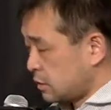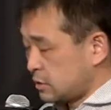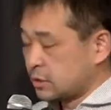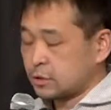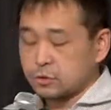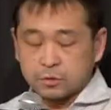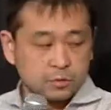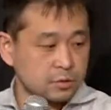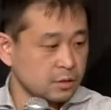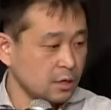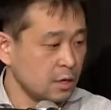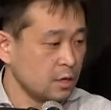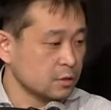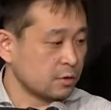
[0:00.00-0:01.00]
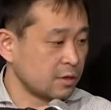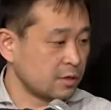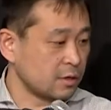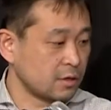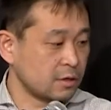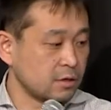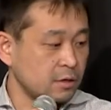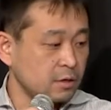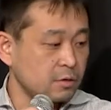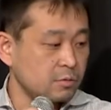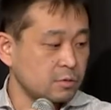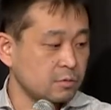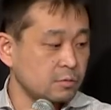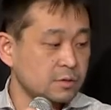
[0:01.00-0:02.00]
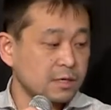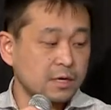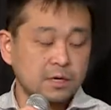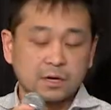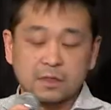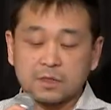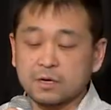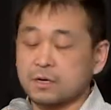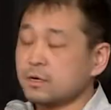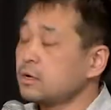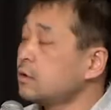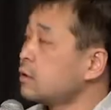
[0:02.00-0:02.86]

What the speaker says: easy to use. So I think with that, I think